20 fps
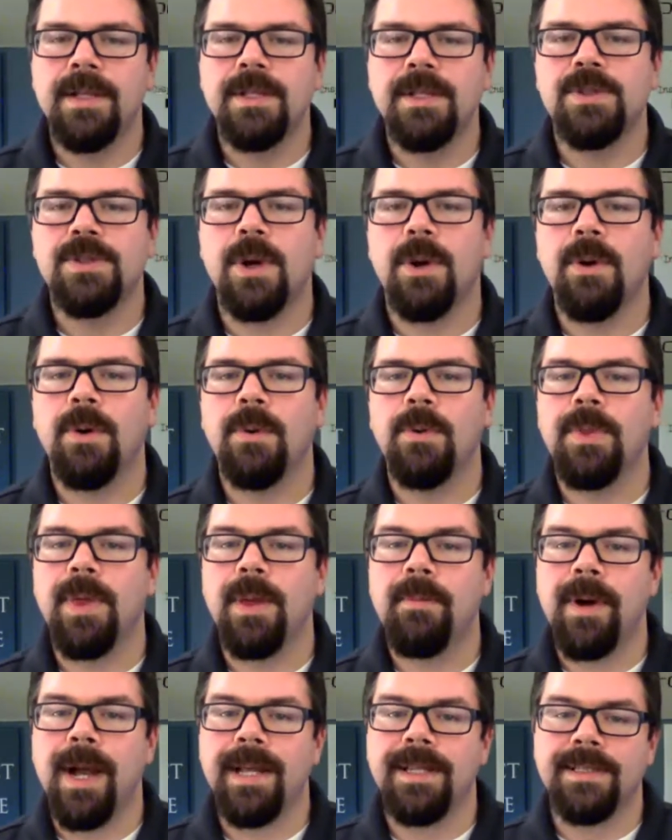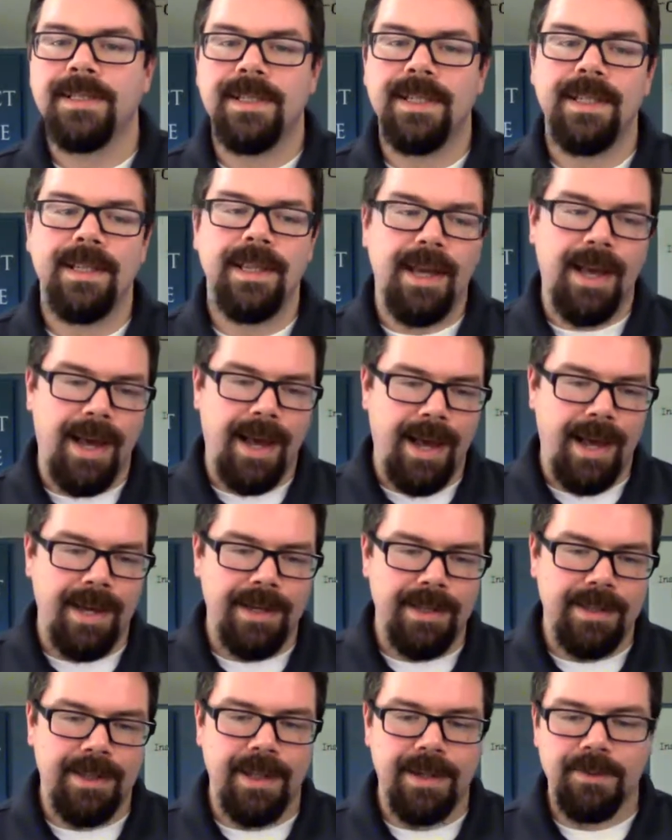So they might see the
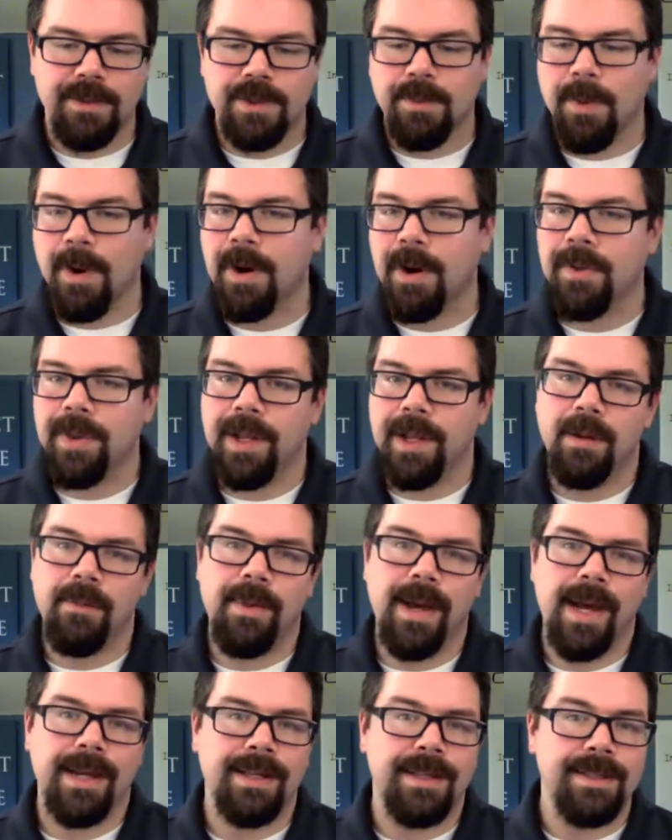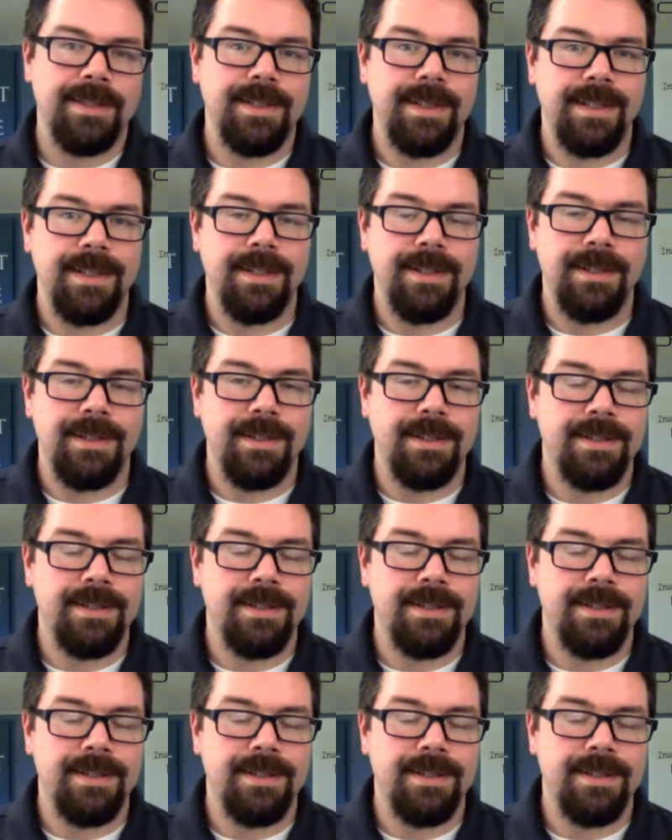ad and then tomorrow they come back and they see it,